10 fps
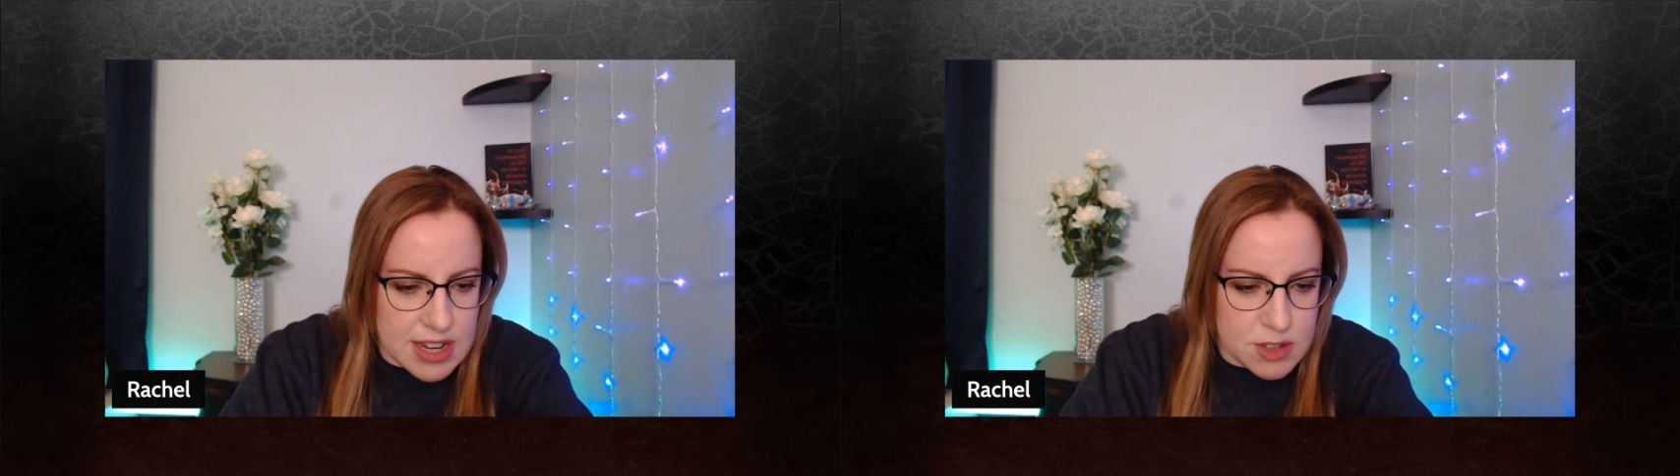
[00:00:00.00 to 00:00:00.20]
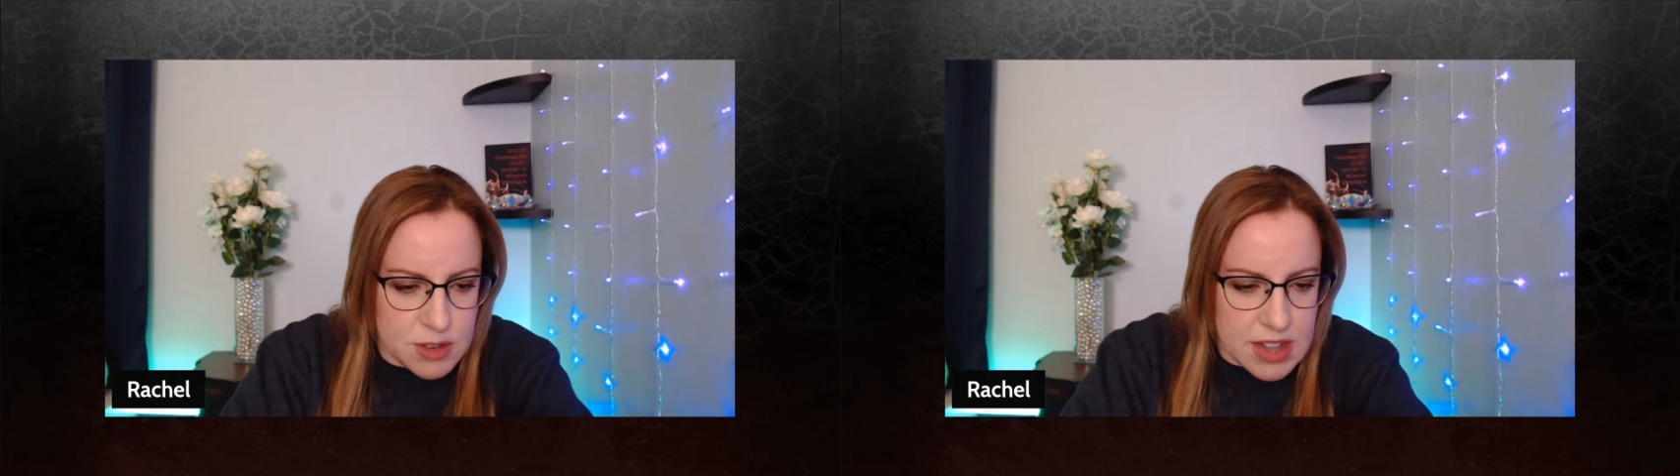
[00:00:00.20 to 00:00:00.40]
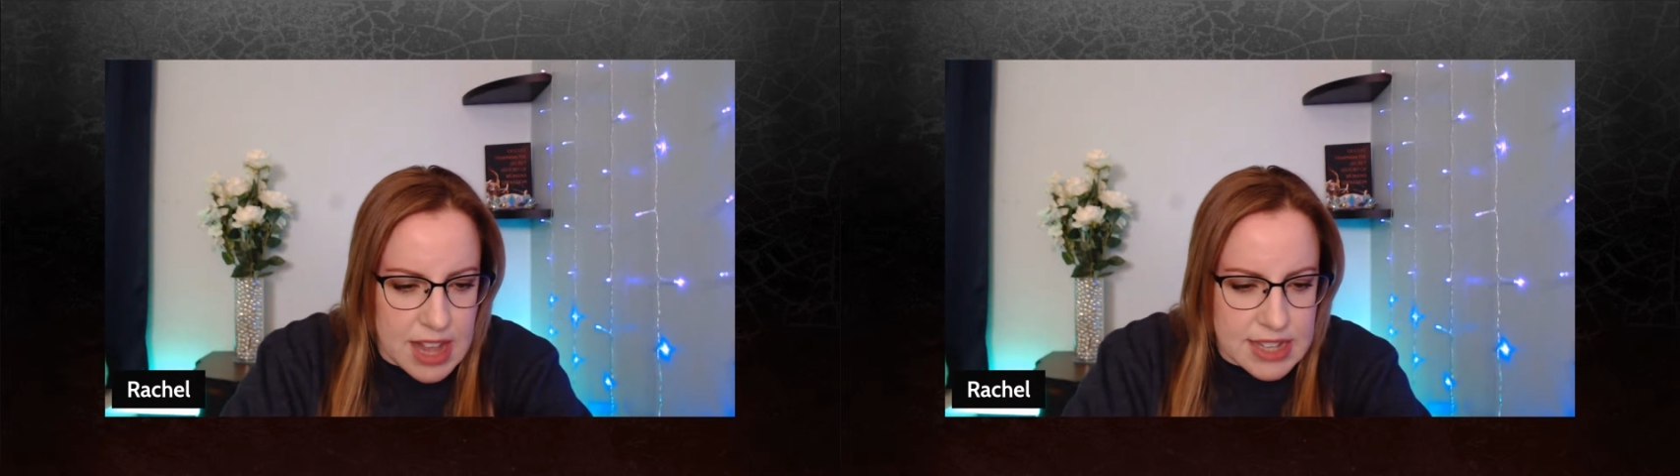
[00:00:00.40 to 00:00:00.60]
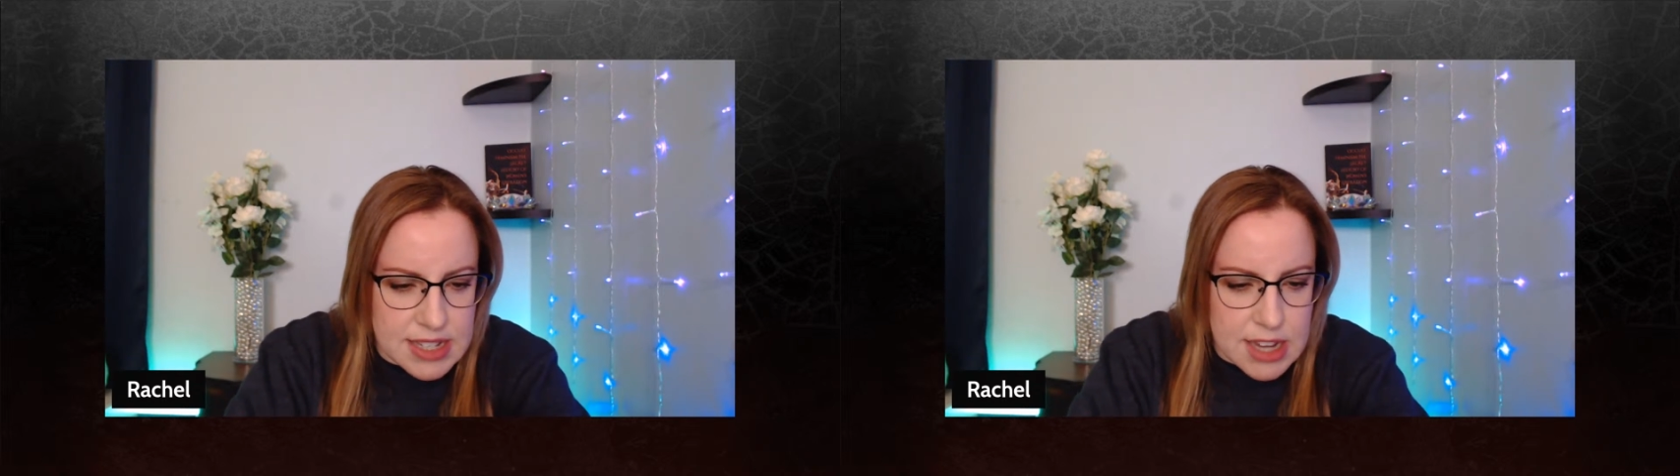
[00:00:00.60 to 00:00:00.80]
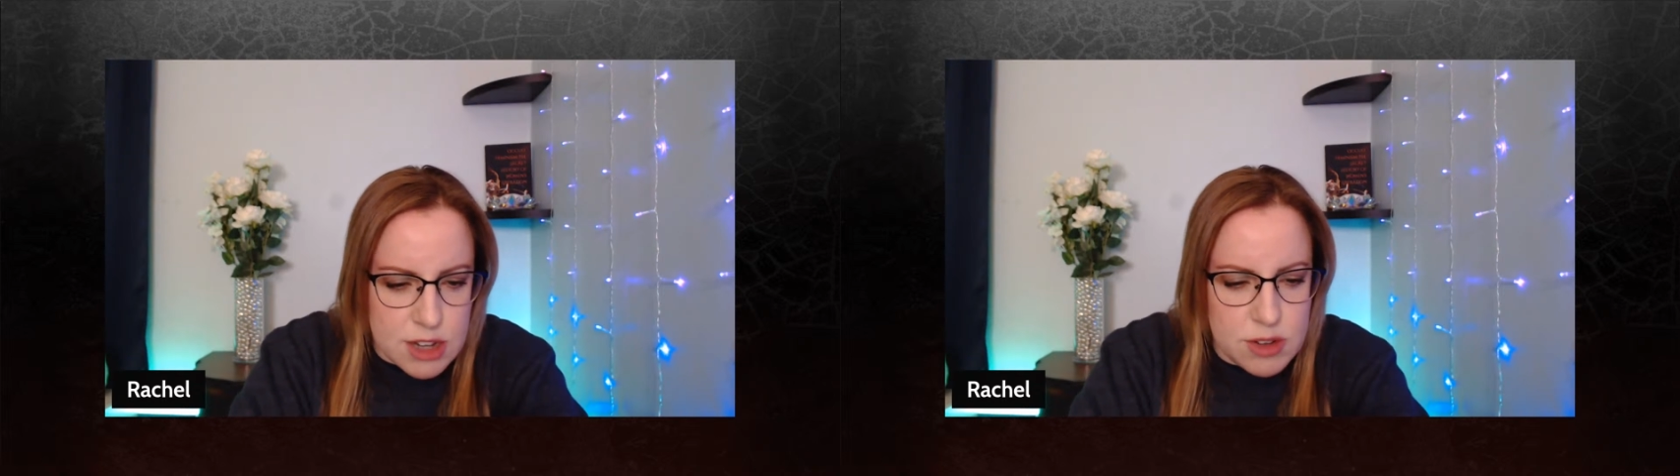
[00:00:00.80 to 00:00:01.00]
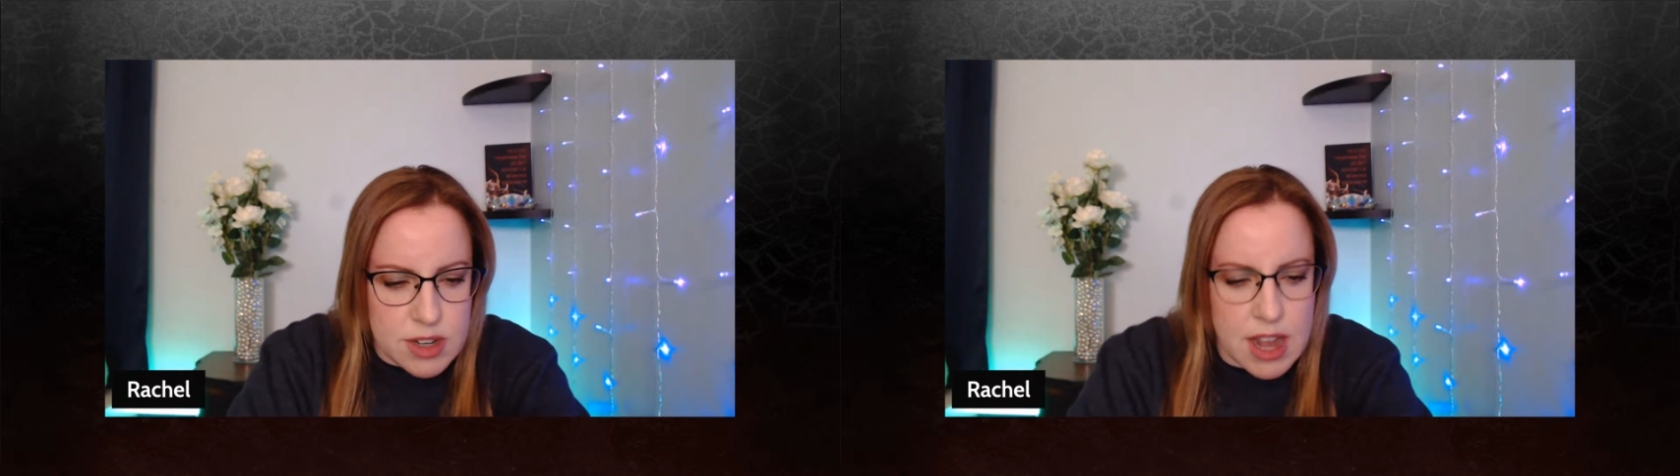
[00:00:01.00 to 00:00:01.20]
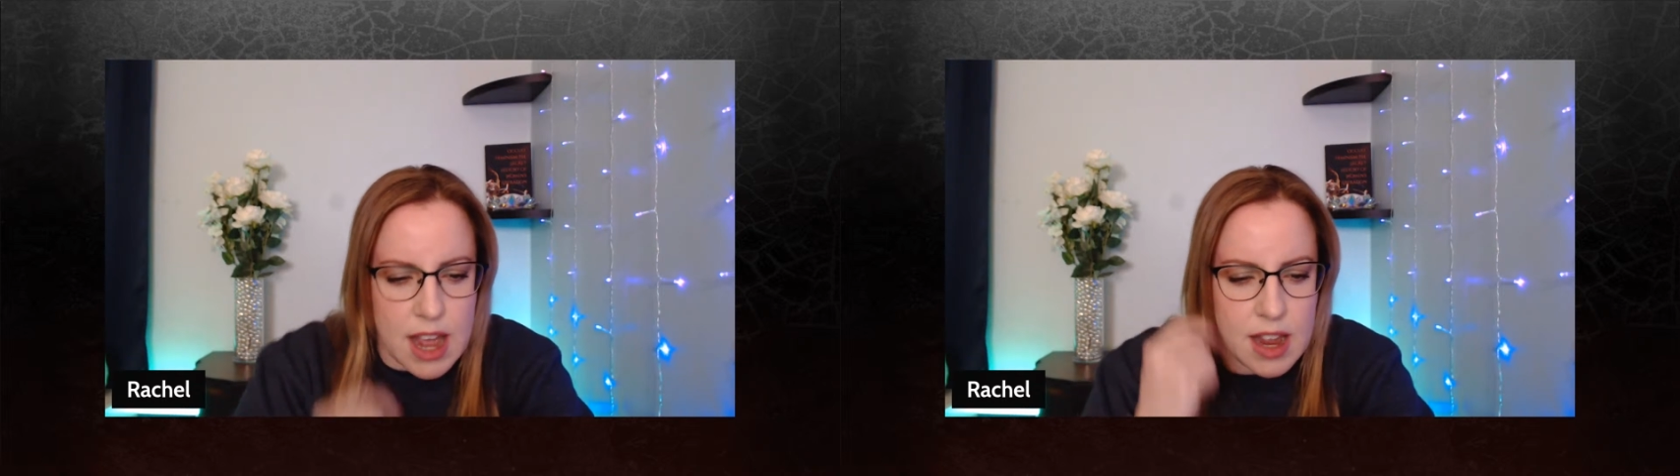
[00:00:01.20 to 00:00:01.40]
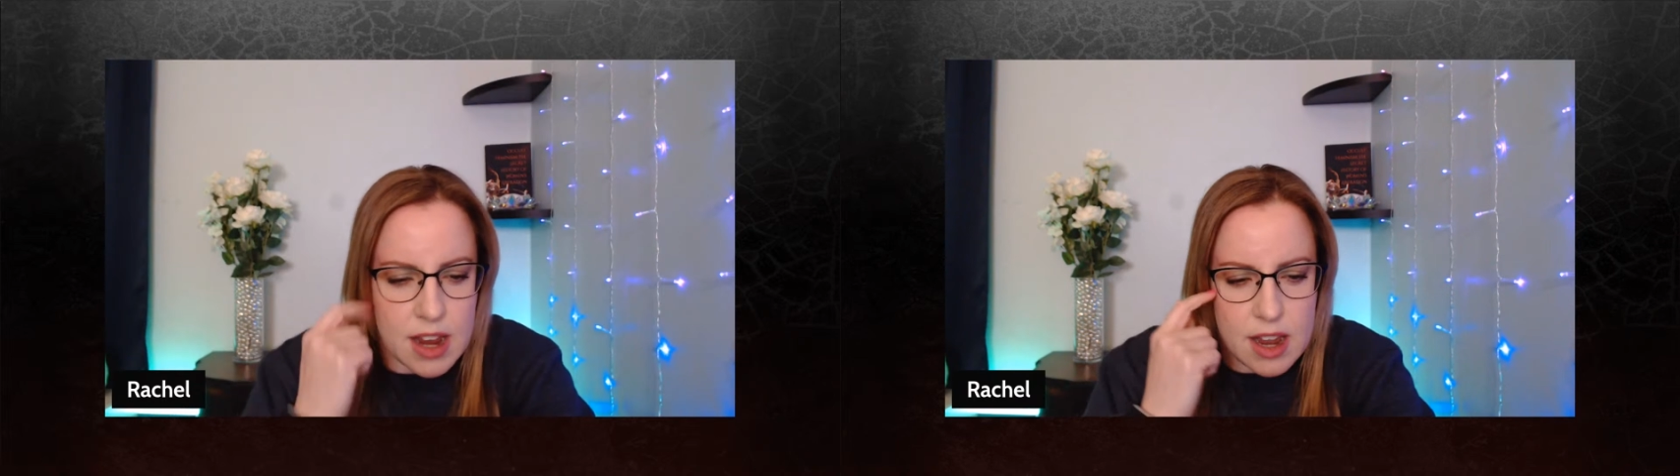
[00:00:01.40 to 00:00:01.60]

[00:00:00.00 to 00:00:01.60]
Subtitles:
Israelite said you did not